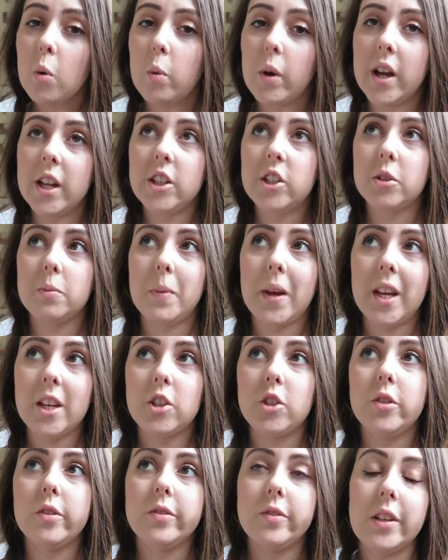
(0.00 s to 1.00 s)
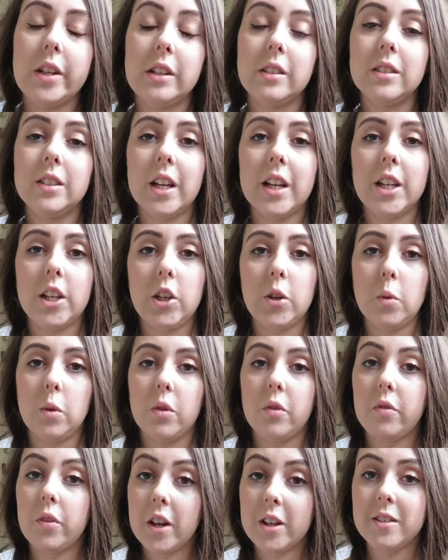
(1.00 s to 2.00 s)
which makes you feel like you
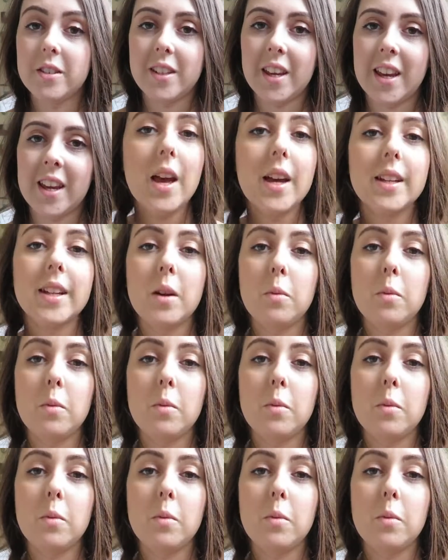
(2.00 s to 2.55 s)
are floating.